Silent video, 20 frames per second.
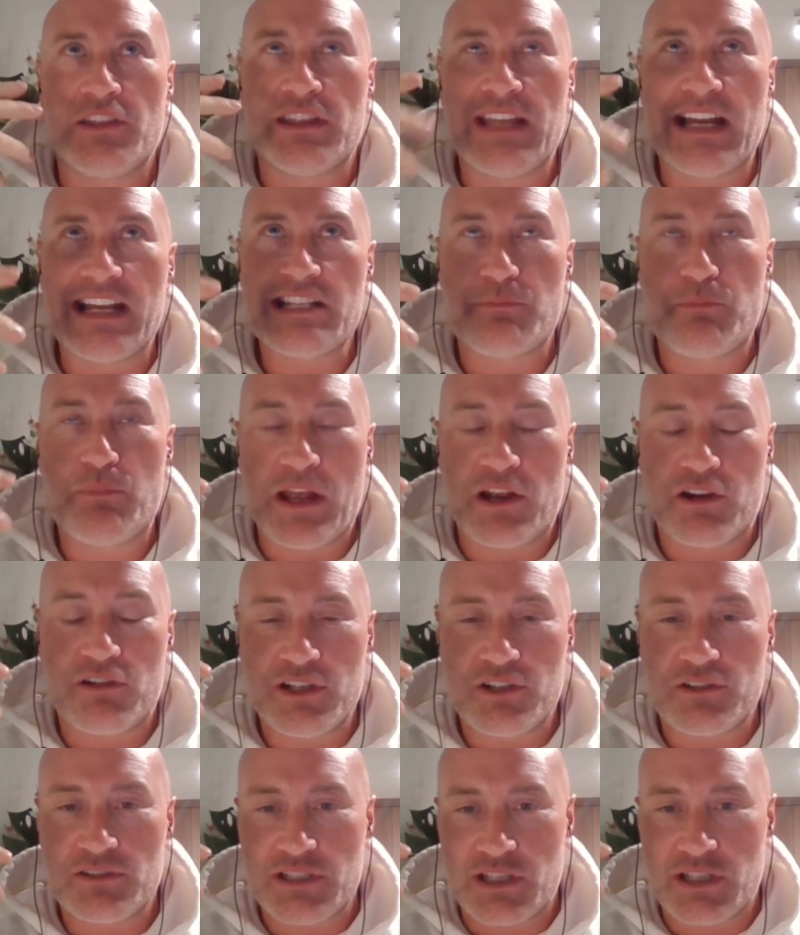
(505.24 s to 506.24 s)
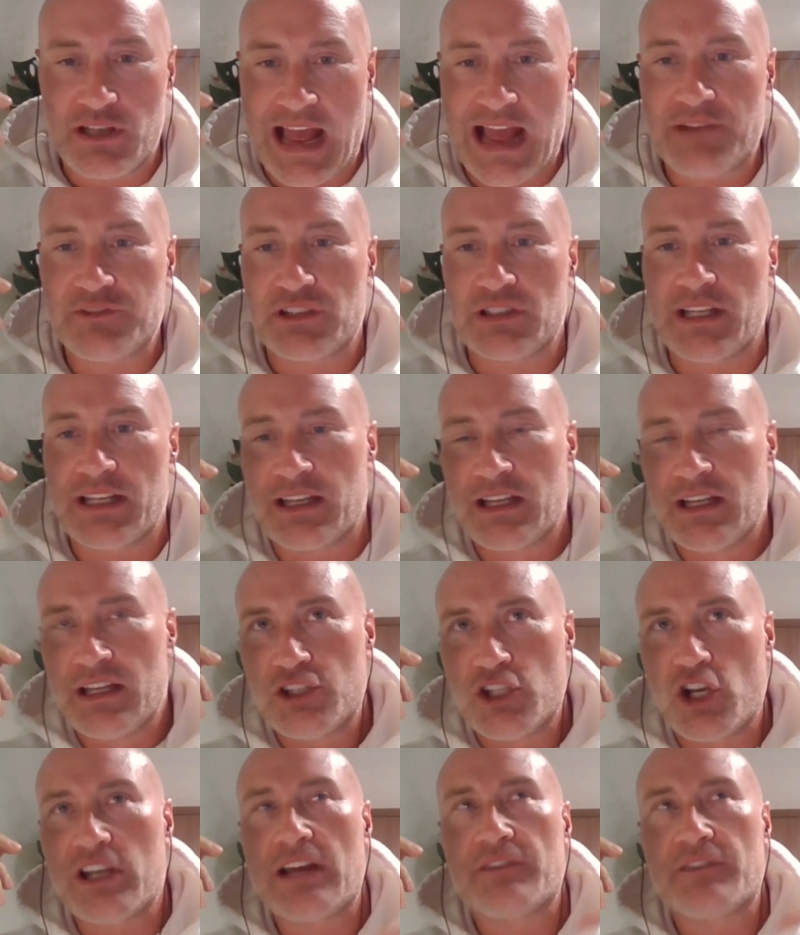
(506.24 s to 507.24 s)
a nice barrier to have to like
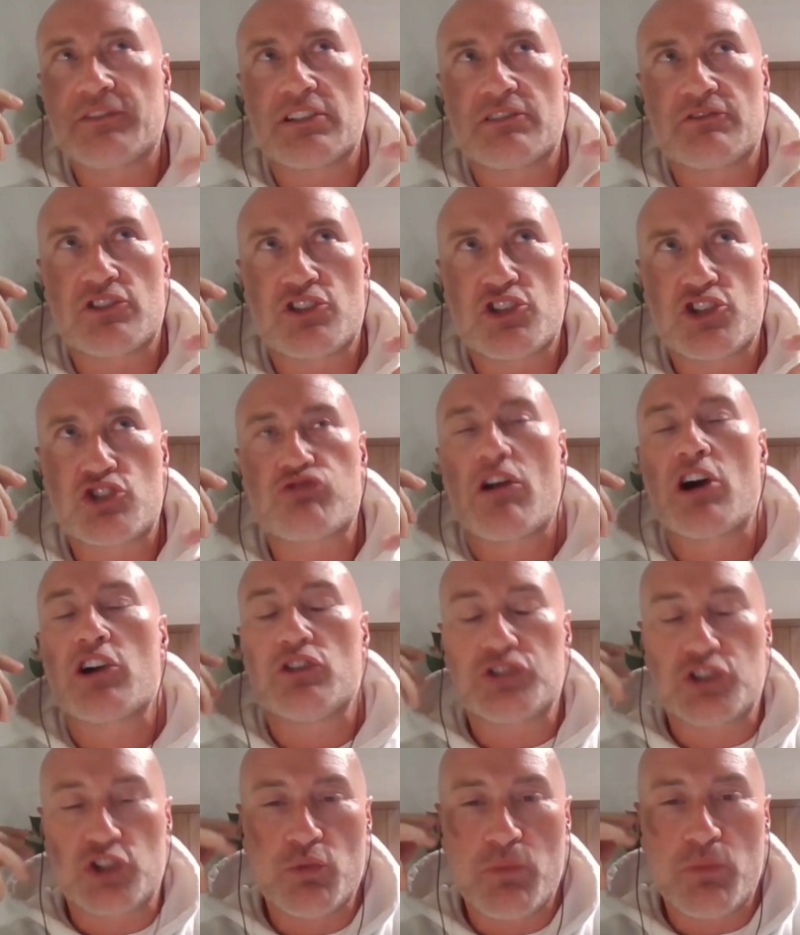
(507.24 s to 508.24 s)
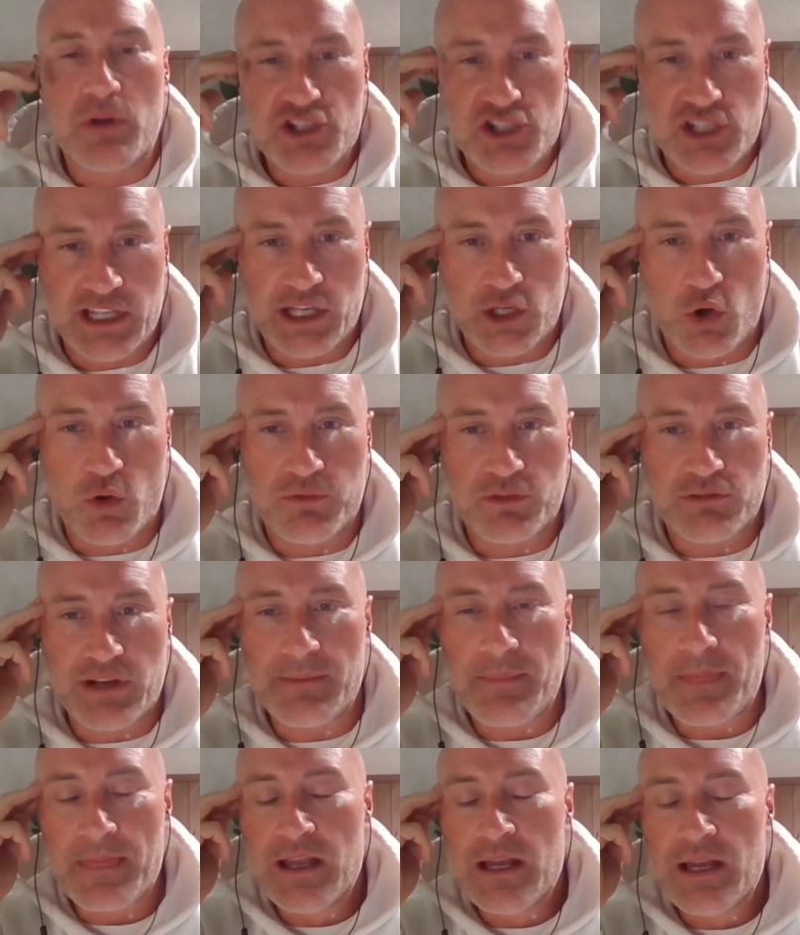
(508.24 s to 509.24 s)
not have to struggle too much to get over,
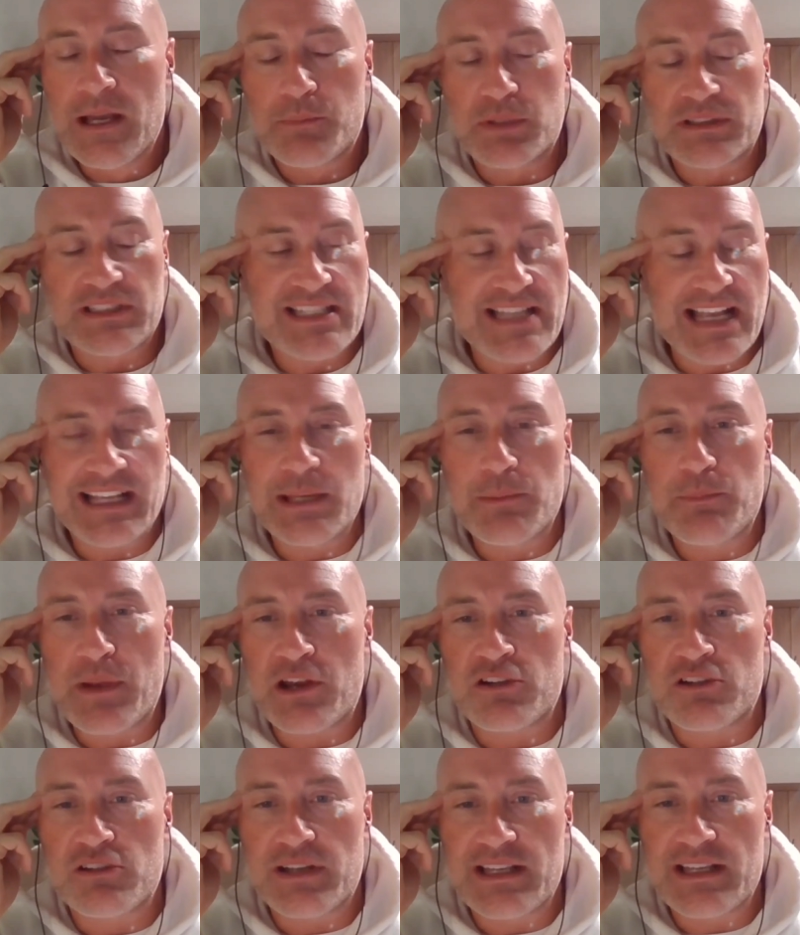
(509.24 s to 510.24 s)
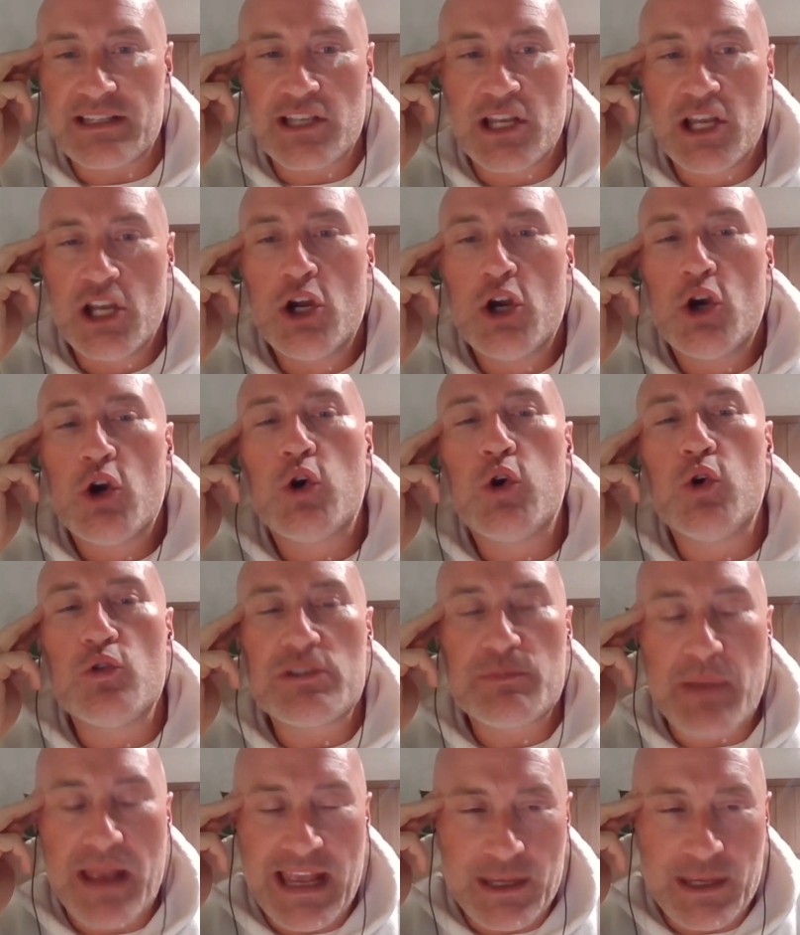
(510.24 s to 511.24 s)
right? But the second barrier is
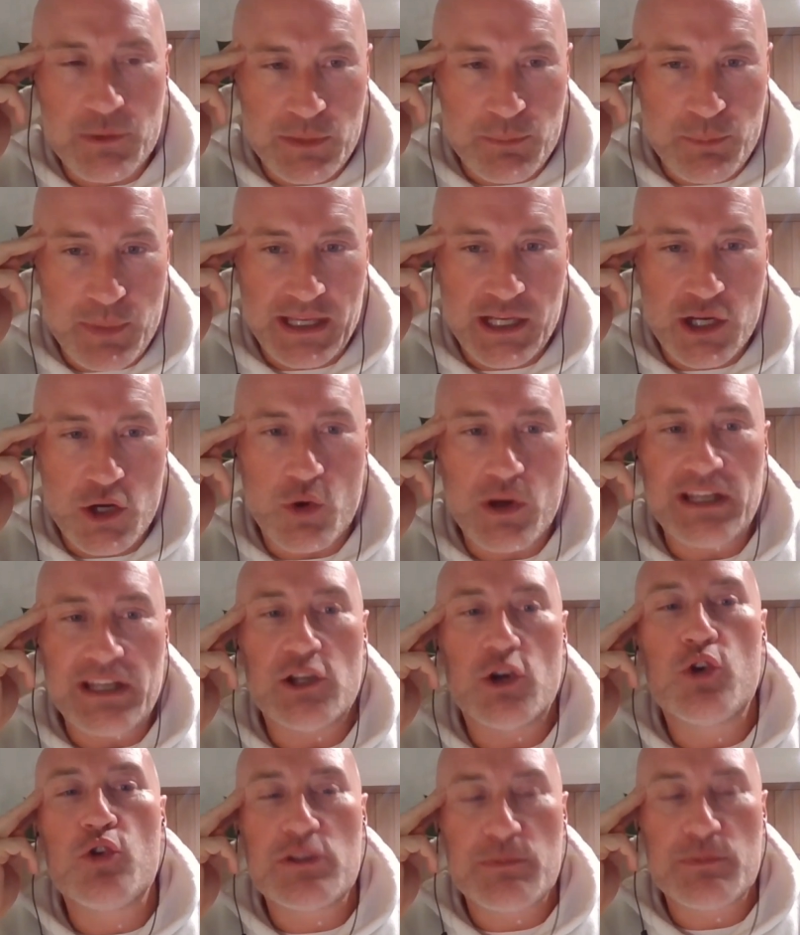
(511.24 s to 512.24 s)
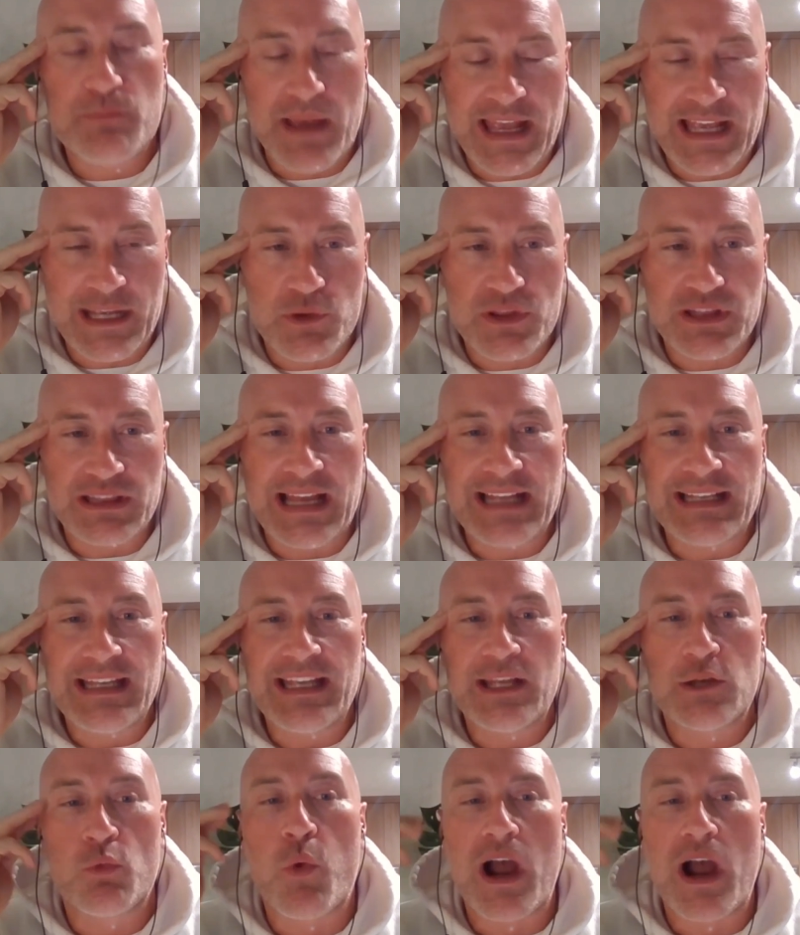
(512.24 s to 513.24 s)
who's paying with Bitcoin and who's paying with
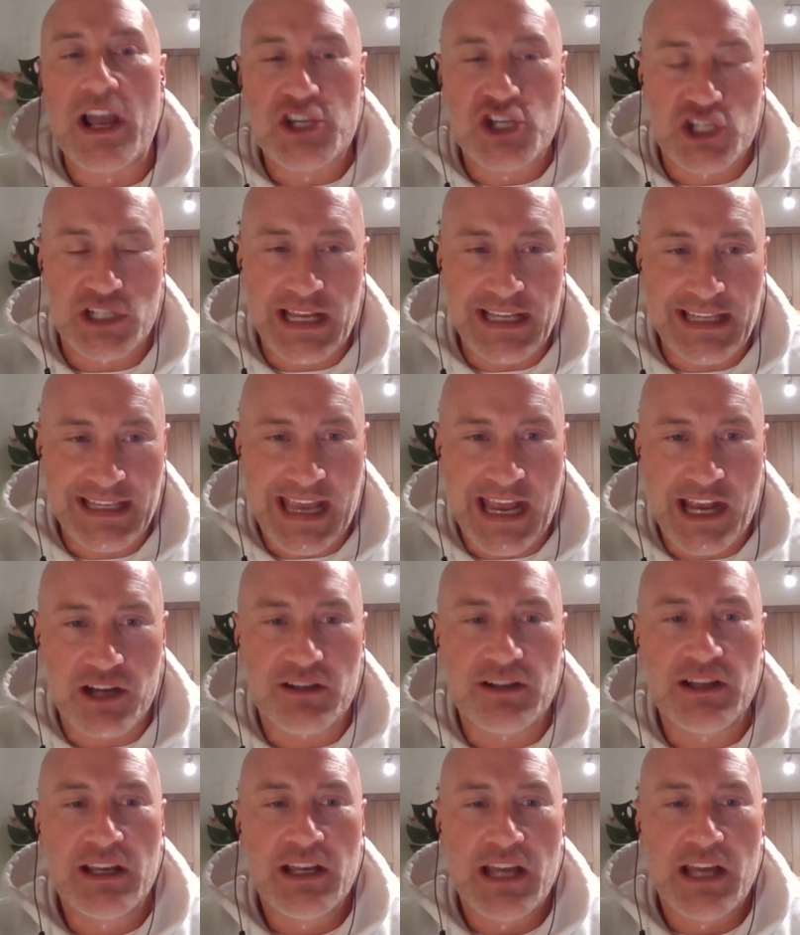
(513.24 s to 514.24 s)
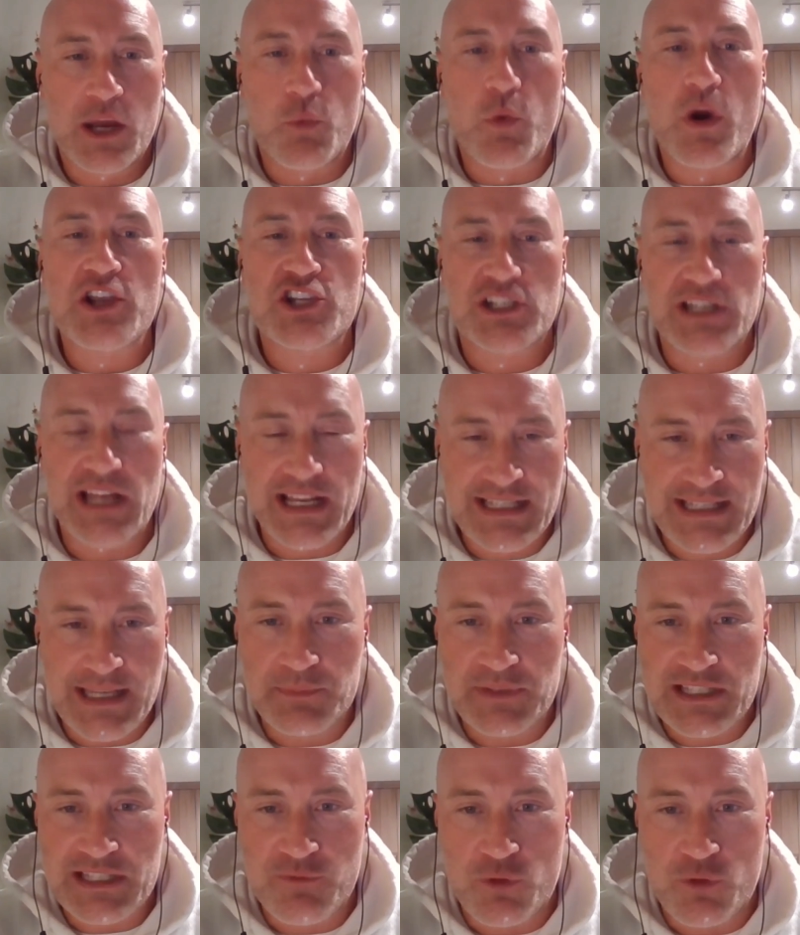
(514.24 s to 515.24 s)
Lightning, and why should I care and why should I
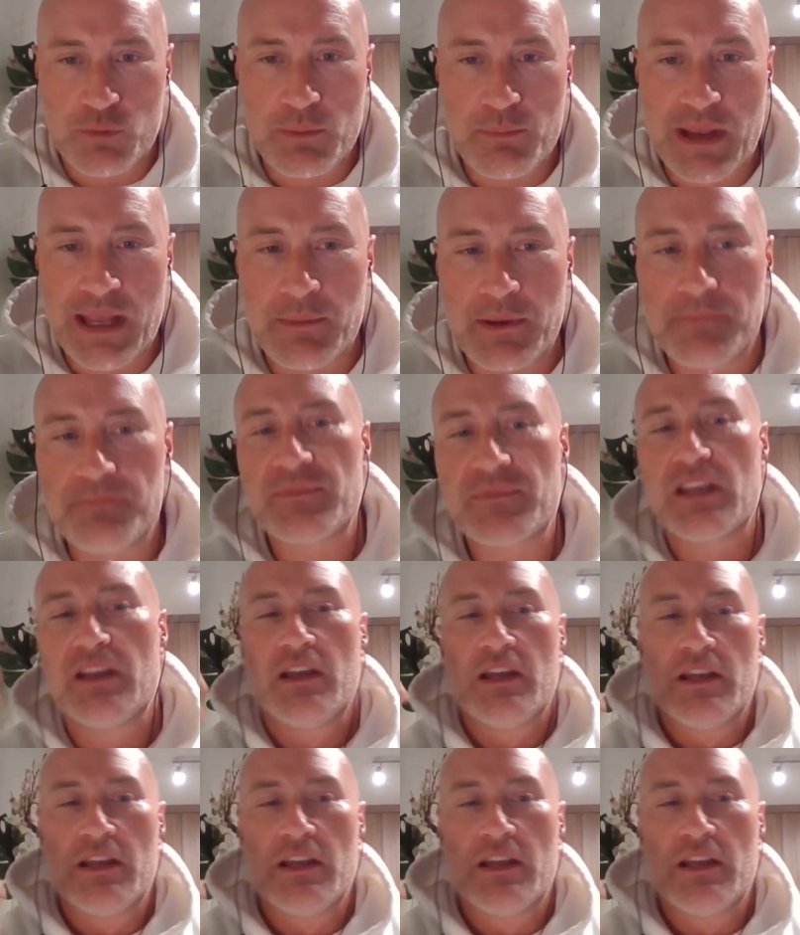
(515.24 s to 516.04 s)
accept this form of payment?